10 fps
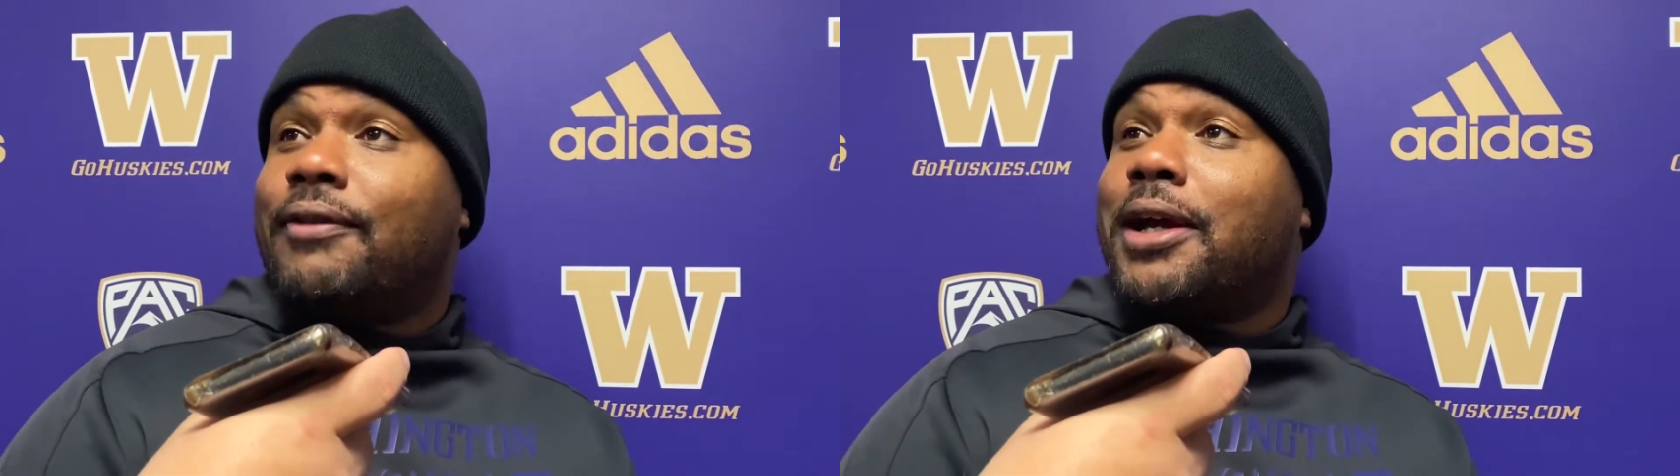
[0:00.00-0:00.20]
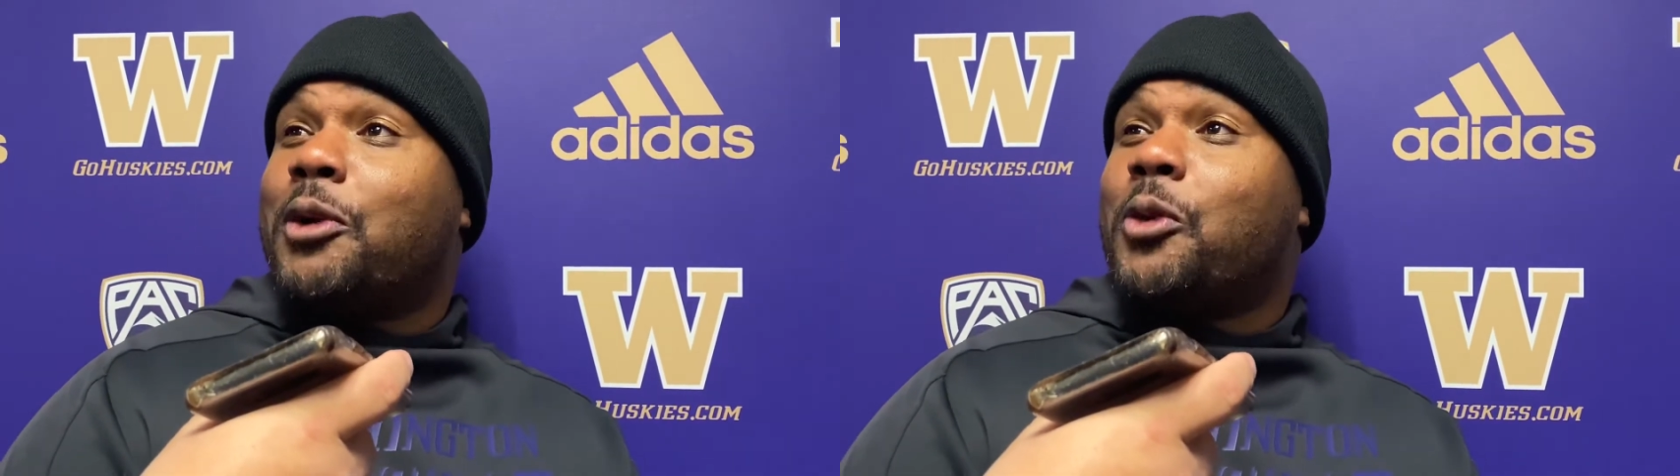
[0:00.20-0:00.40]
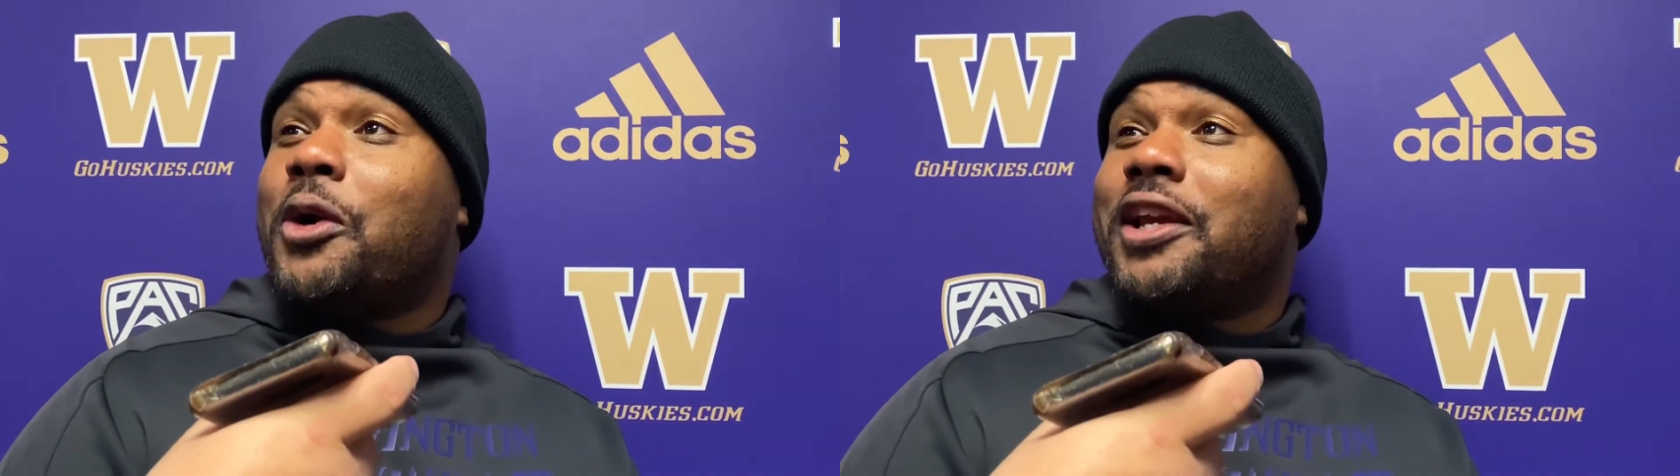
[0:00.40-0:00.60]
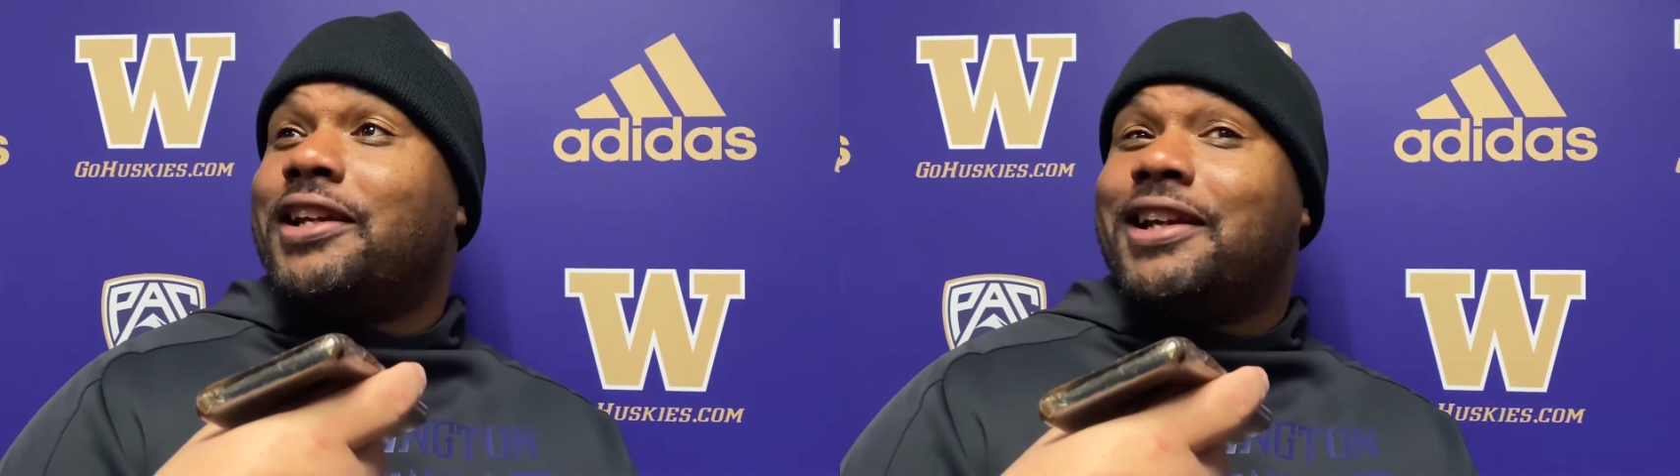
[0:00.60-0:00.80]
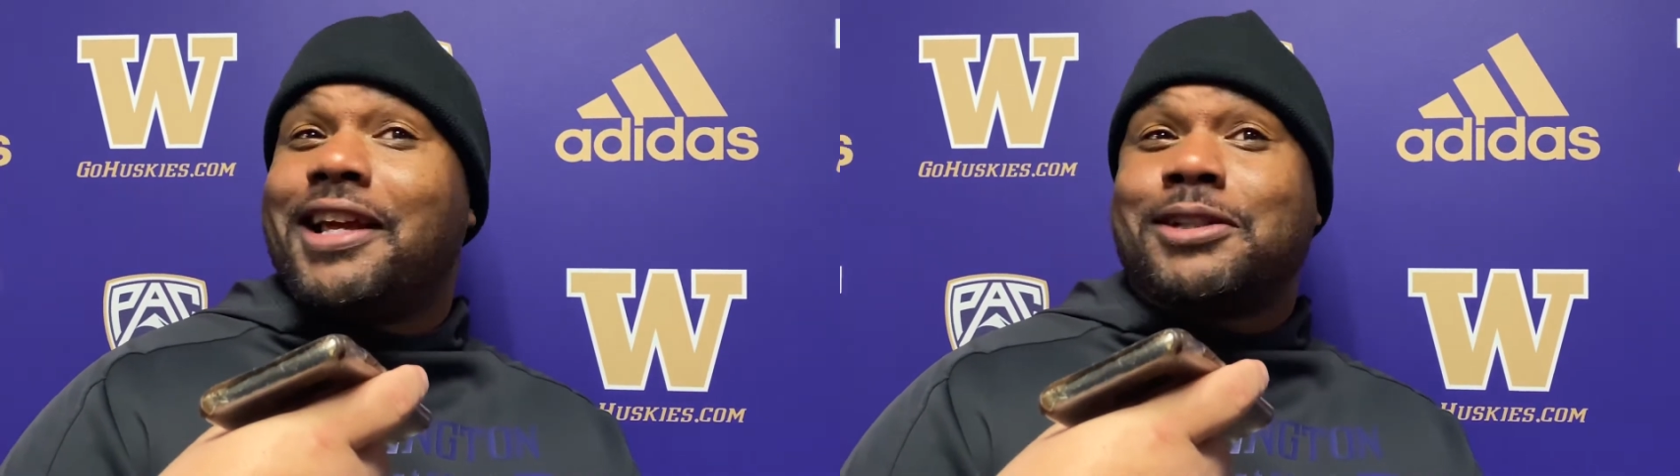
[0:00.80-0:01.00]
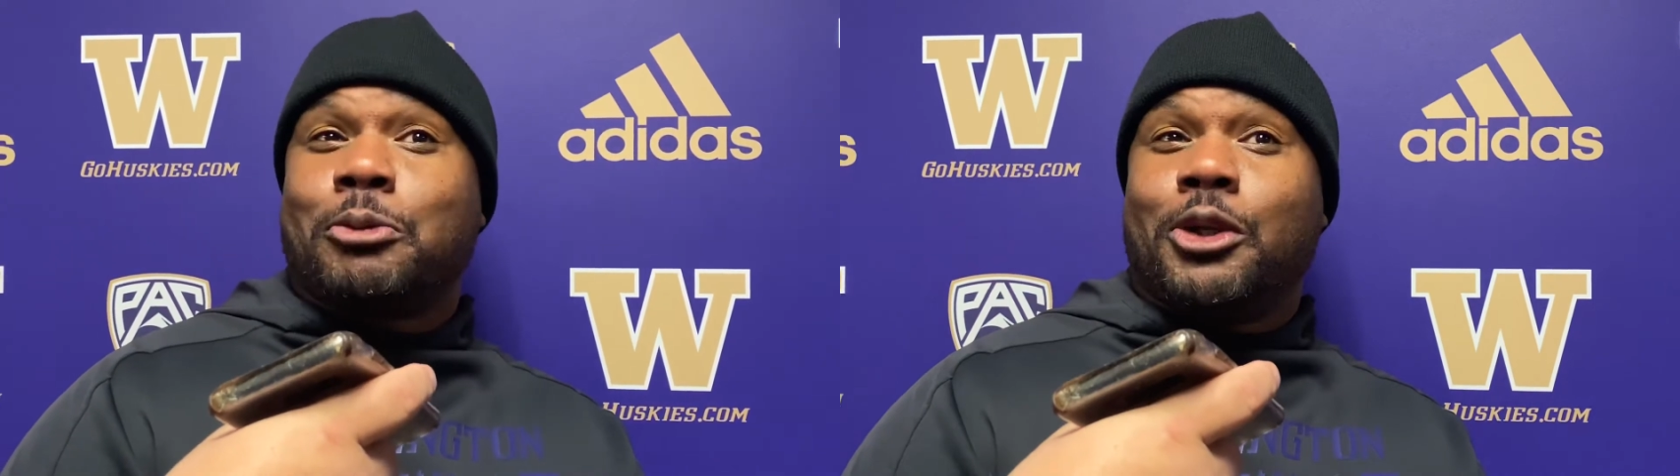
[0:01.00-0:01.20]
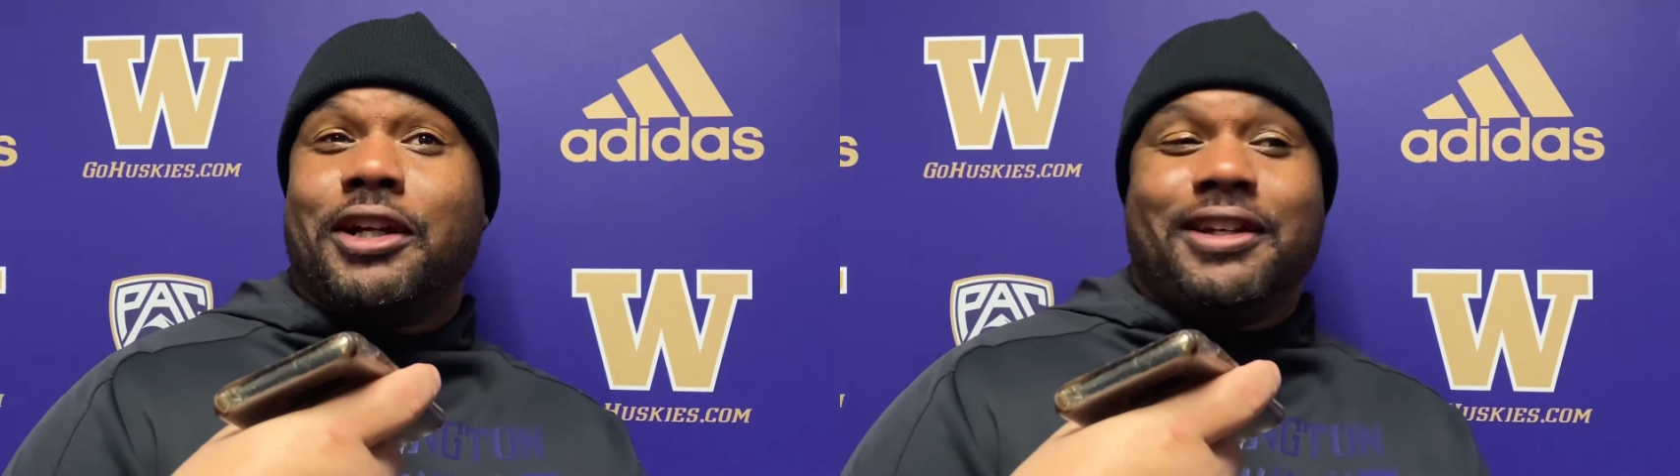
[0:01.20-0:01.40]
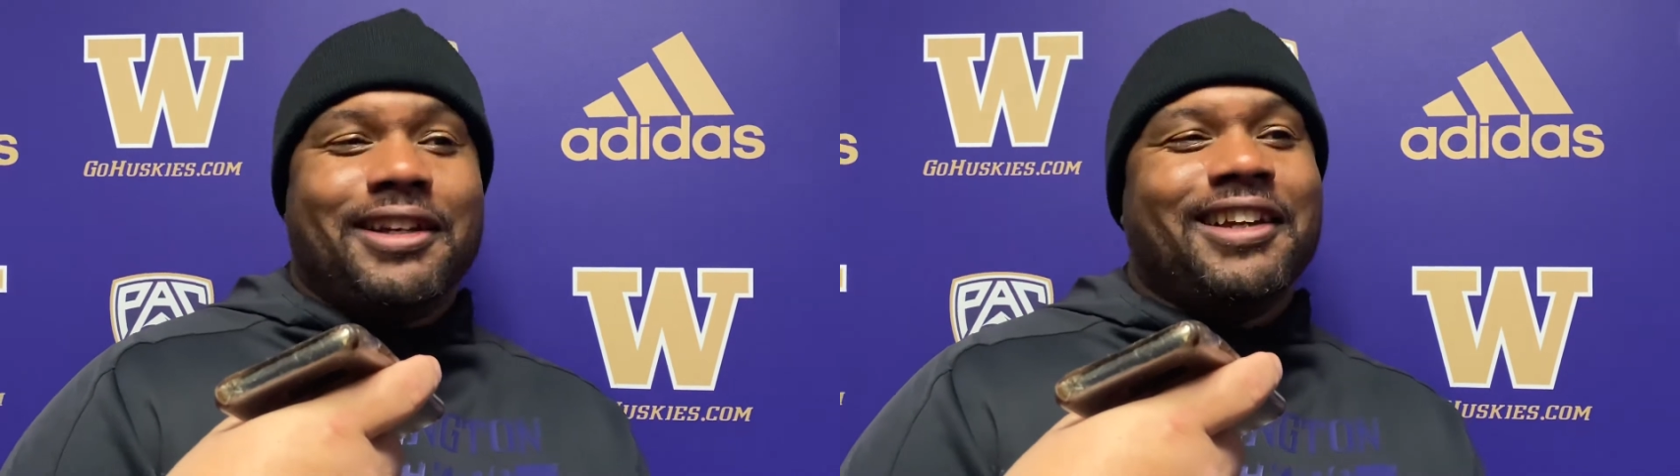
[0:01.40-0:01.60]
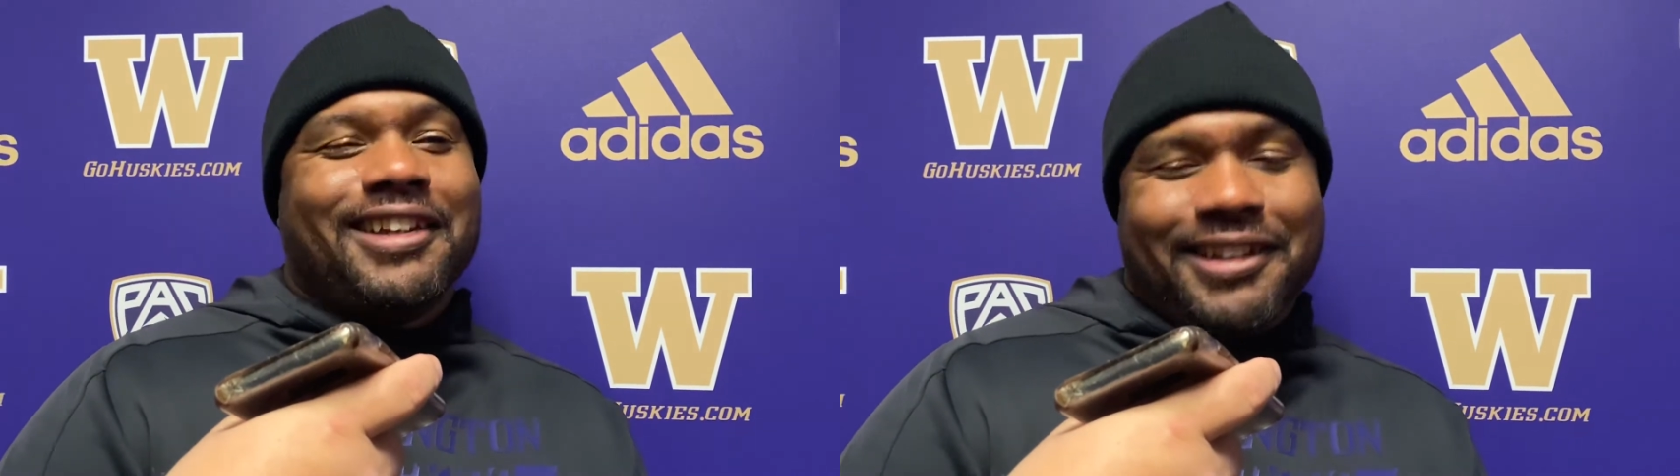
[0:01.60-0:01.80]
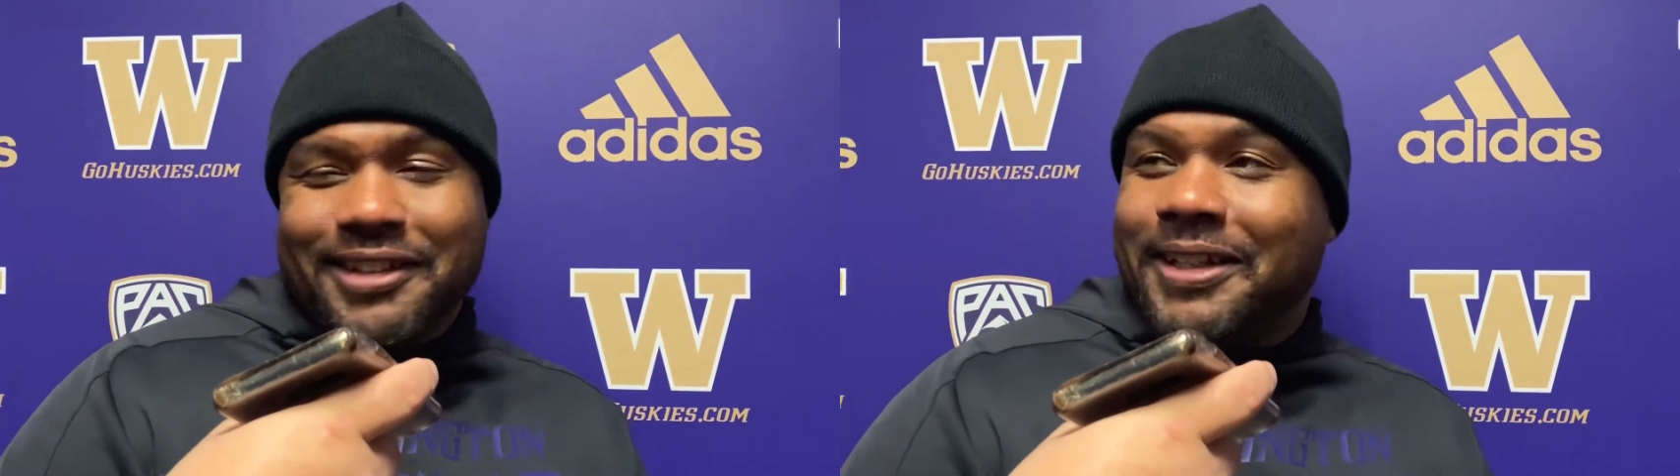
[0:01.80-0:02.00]
kind of work in the next spring.
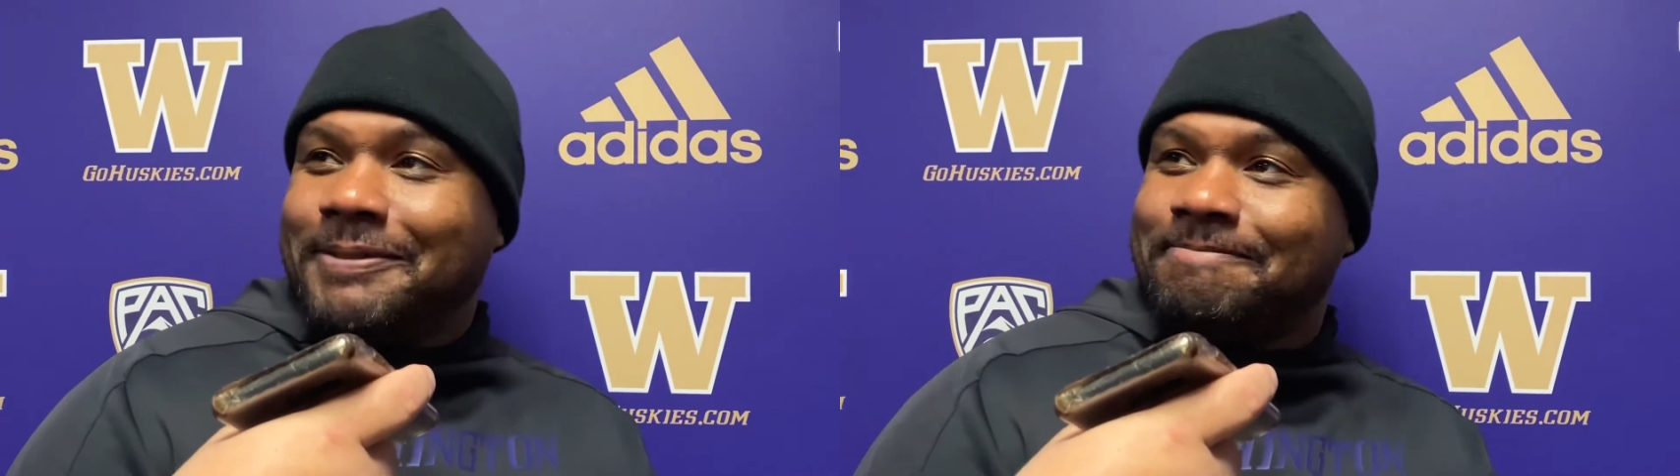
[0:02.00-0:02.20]
Yeah.